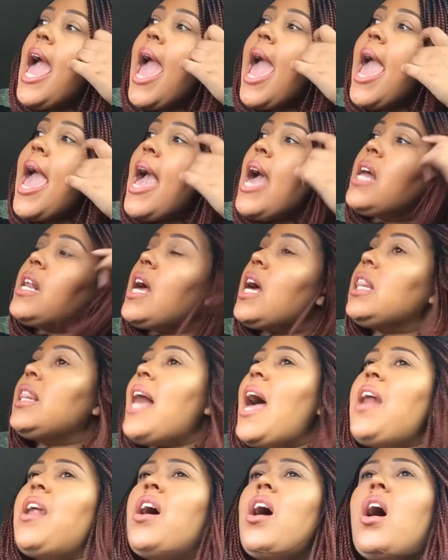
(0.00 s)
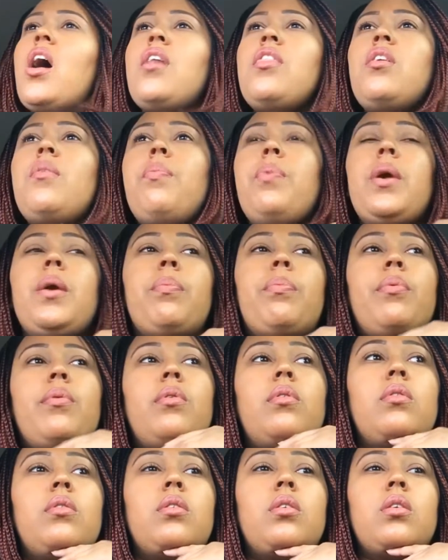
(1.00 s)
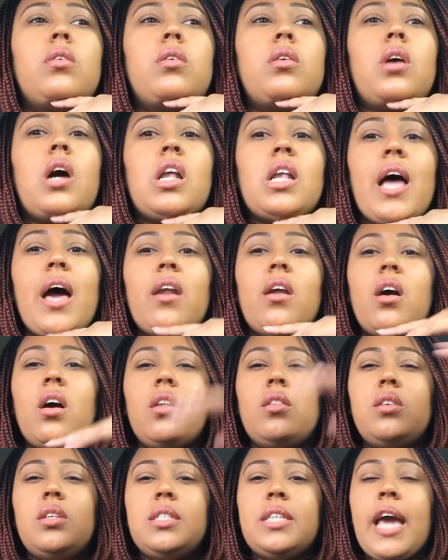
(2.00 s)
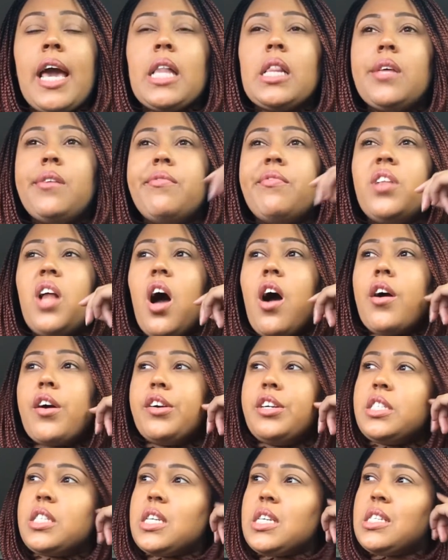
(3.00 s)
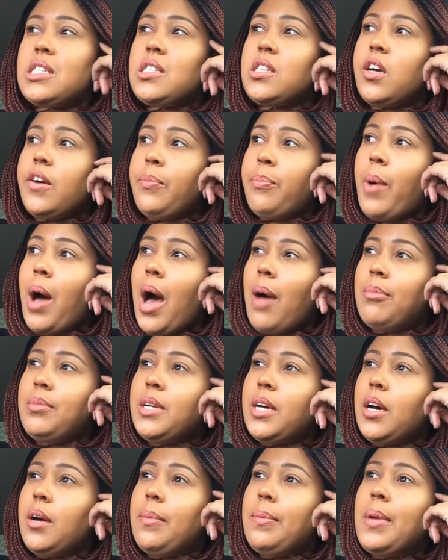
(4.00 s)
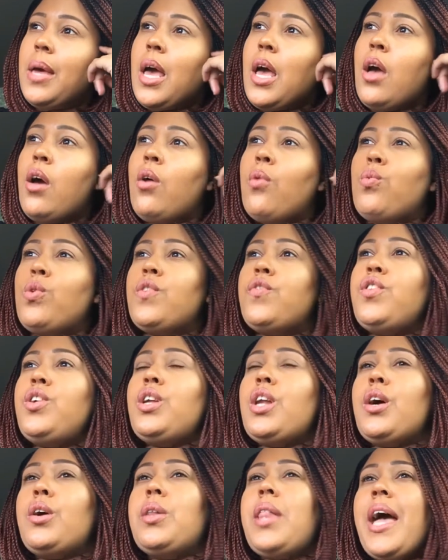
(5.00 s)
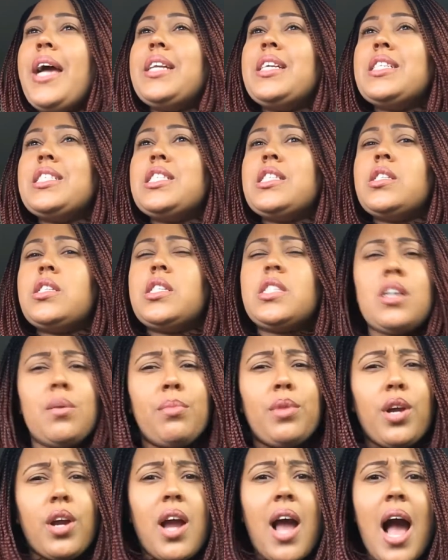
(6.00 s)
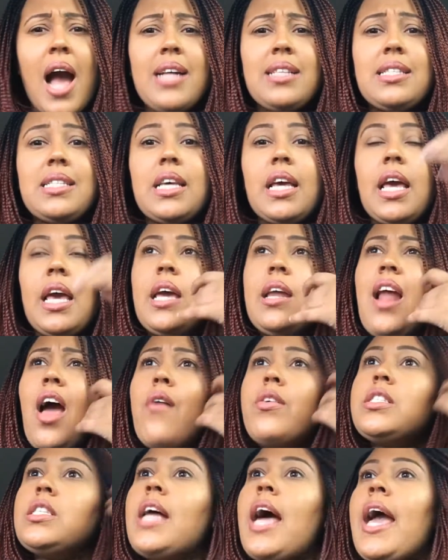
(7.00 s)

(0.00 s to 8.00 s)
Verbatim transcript: and a lot of other people, a lot of other daily vloggers and stuff popped up with, you know, like, the similar content. And I was